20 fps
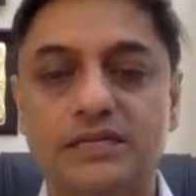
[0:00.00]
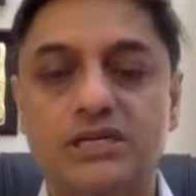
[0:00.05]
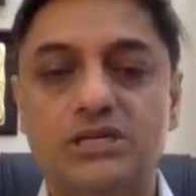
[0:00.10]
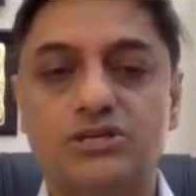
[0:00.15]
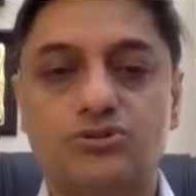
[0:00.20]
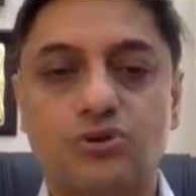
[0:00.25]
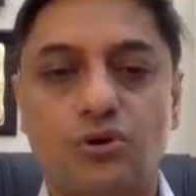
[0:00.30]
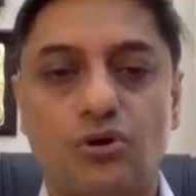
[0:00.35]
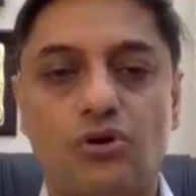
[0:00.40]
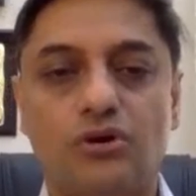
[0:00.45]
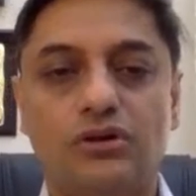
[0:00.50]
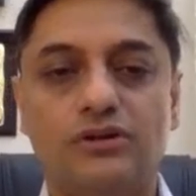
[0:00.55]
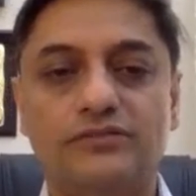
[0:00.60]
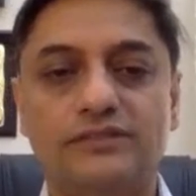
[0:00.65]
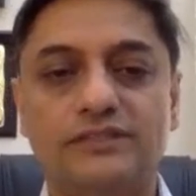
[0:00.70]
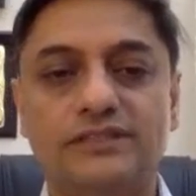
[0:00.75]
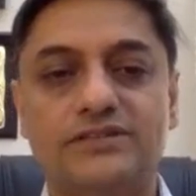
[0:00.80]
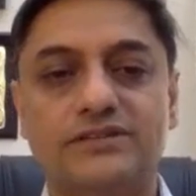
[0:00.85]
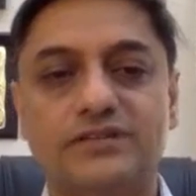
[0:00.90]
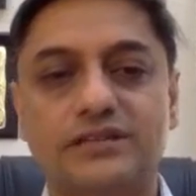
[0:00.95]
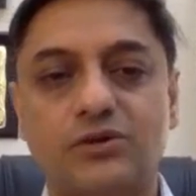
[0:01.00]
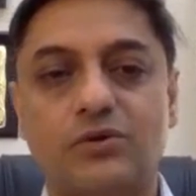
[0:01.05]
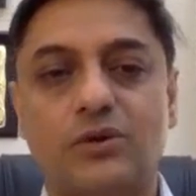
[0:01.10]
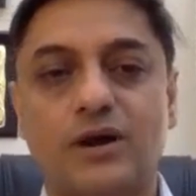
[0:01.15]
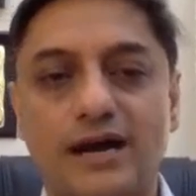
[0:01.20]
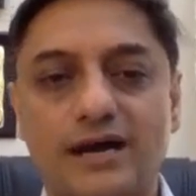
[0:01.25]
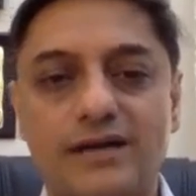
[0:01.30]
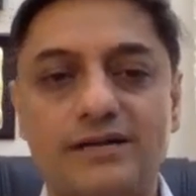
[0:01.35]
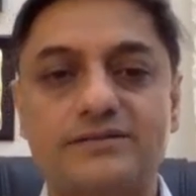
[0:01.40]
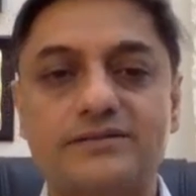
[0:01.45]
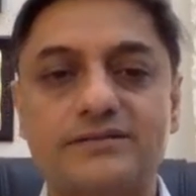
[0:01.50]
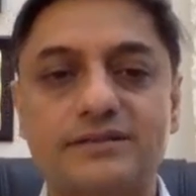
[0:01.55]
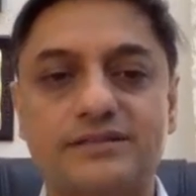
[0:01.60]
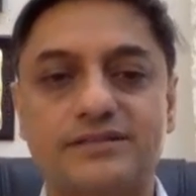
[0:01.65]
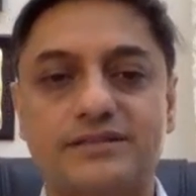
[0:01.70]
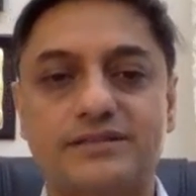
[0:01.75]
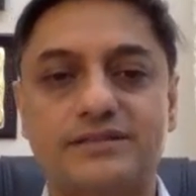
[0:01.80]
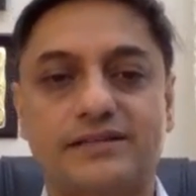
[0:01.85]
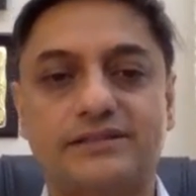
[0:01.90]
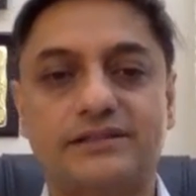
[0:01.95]
So all of this requires
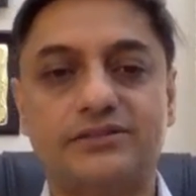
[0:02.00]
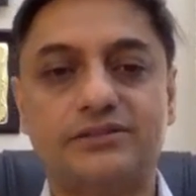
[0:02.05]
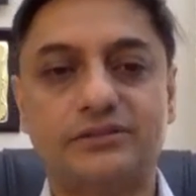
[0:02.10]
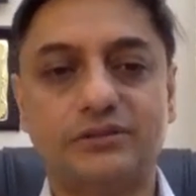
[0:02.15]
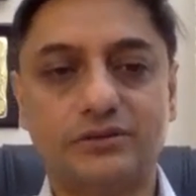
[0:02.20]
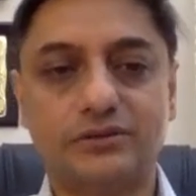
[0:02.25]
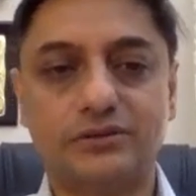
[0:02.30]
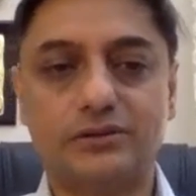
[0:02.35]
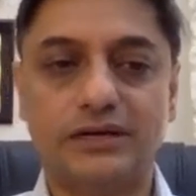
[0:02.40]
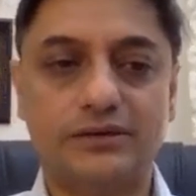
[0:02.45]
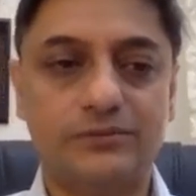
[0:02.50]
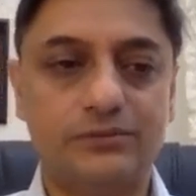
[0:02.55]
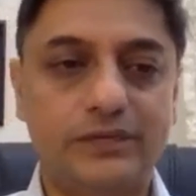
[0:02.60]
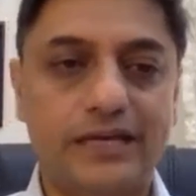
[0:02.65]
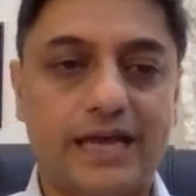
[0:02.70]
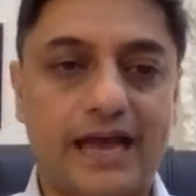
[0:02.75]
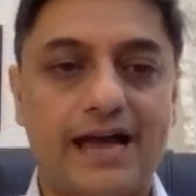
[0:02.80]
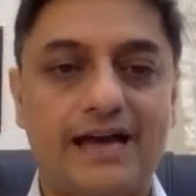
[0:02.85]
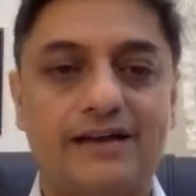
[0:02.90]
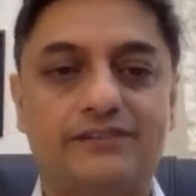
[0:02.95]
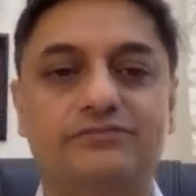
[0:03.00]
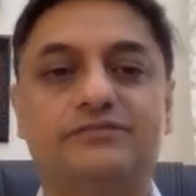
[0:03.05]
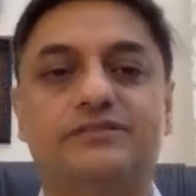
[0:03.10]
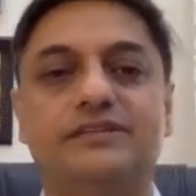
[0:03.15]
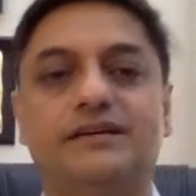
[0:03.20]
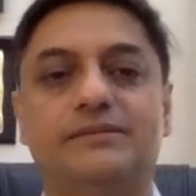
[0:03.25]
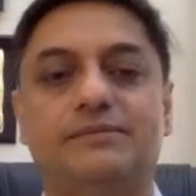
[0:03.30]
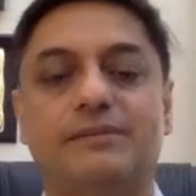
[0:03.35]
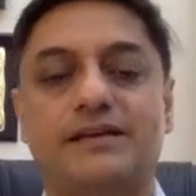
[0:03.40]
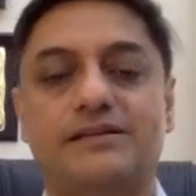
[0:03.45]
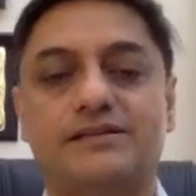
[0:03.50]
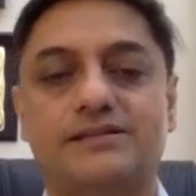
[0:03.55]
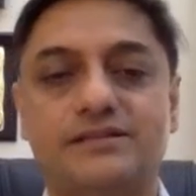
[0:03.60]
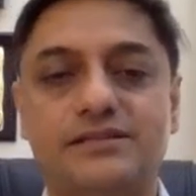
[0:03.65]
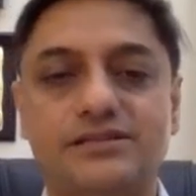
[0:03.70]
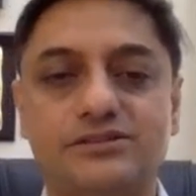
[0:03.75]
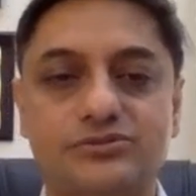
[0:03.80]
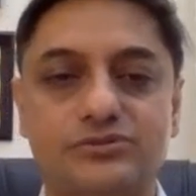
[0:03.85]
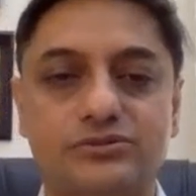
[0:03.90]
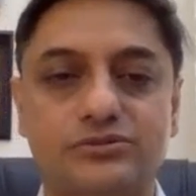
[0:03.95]
this sector to grow, and we have the
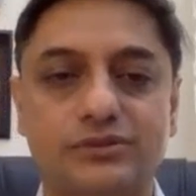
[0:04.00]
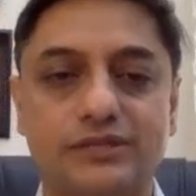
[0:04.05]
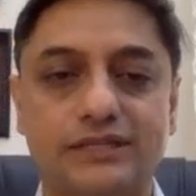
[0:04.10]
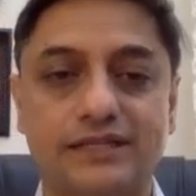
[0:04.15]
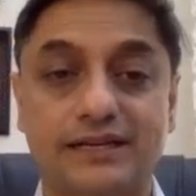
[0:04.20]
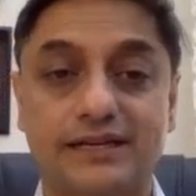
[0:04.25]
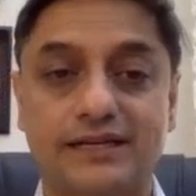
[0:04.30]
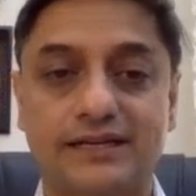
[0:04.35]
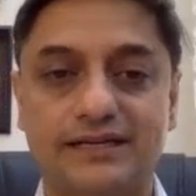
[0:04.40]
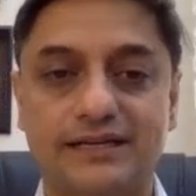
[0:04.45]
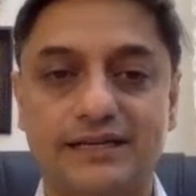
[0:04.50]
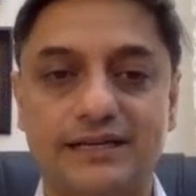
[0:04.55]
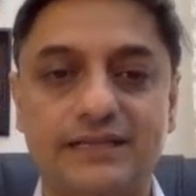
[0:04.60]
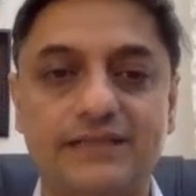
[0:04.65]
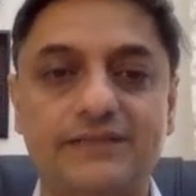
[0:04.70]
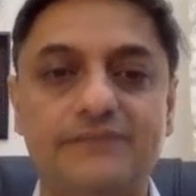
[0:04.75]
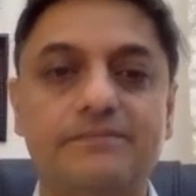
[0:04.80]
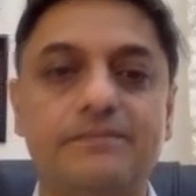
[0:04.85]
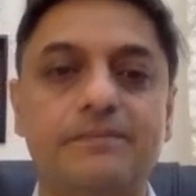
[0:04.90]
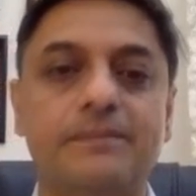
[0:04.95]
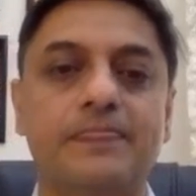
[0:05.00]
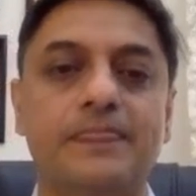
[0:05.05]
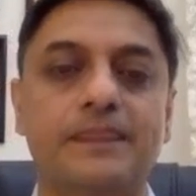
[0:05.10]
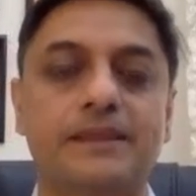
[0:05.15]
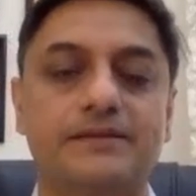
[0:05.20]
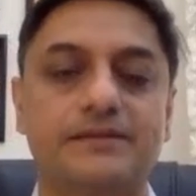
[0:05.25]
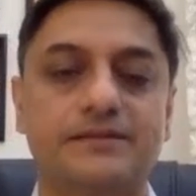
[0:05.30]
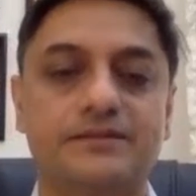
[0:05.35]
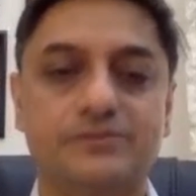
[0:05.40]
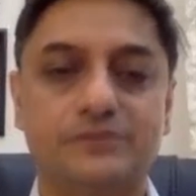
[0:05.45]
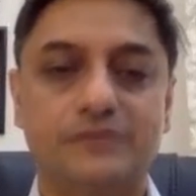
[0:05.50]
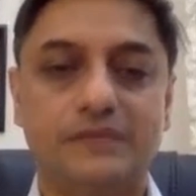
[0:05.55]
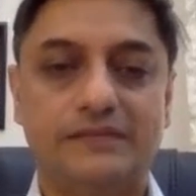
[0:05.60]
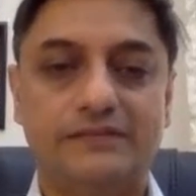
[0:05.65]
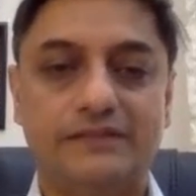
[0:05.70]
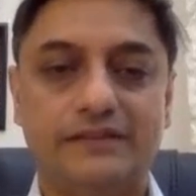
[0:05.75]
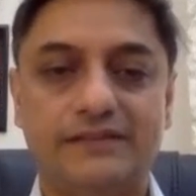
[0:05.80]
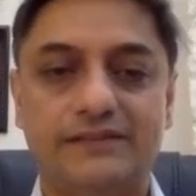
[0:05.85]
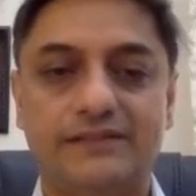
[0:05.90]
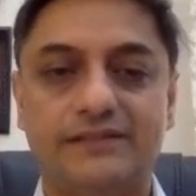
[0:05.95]
capacities to do it clearly since we
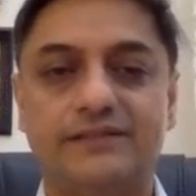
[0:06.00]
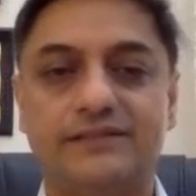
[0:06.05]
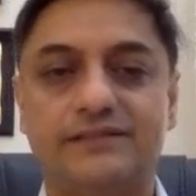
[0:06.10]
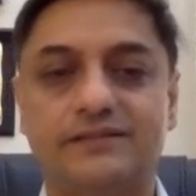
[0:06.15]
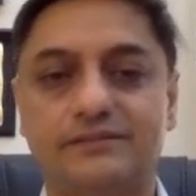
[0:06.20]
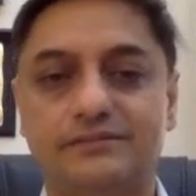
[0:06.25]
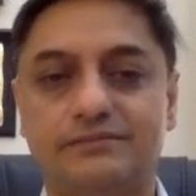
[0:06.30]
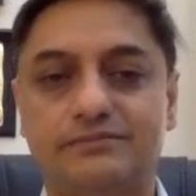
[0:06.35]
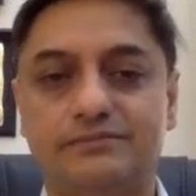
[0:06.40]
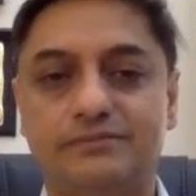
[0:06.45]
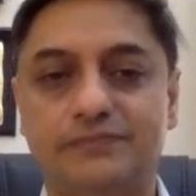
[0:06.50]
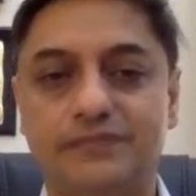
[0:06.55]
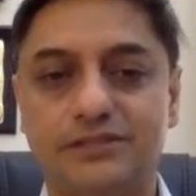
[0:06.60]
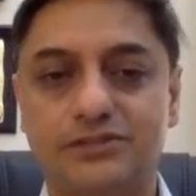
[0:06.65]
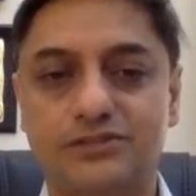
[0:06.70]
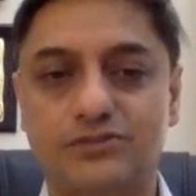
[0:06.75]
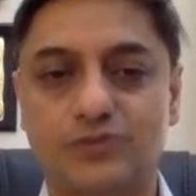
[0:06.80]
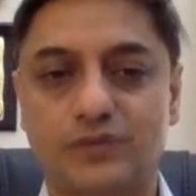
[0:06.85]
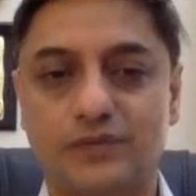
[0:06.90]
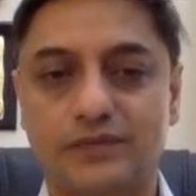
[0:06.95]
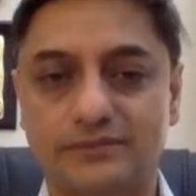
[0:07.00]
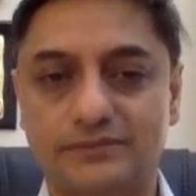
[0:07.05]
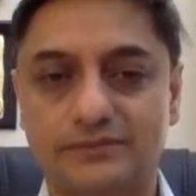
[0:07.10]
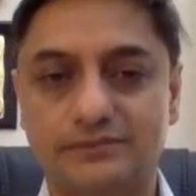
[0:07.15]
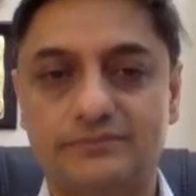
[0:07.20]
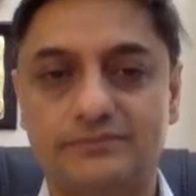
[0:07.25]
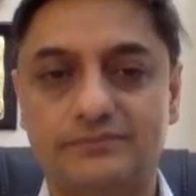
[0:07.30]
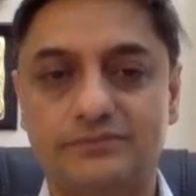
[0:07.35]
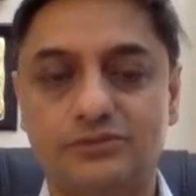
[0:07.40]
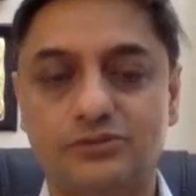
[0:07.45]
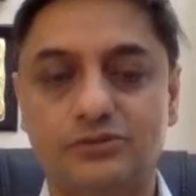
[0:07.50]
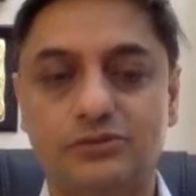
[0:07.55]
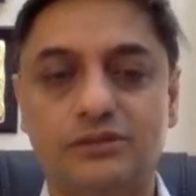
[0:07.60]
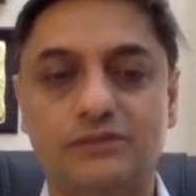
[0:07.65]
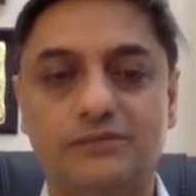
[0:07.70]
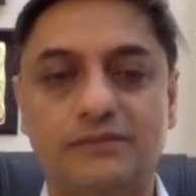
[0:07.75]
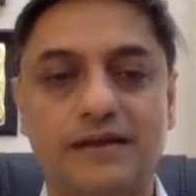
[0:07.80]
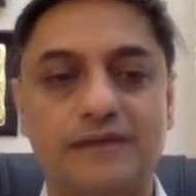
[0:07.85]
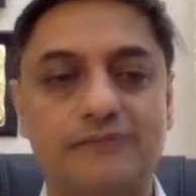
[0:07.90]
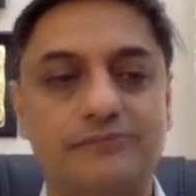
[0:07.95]
invented the biggest one,
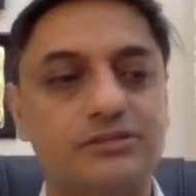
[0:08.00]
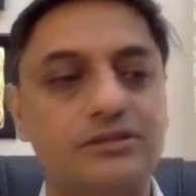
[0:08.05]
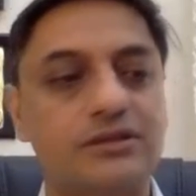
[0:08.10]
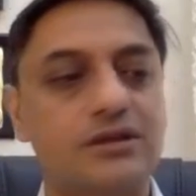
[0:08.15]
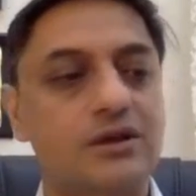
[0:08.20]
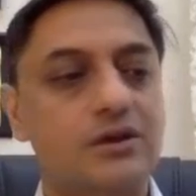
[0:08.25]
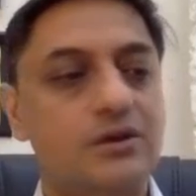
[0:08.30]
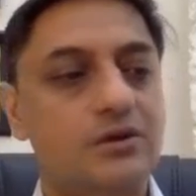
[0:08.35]
Google Maps.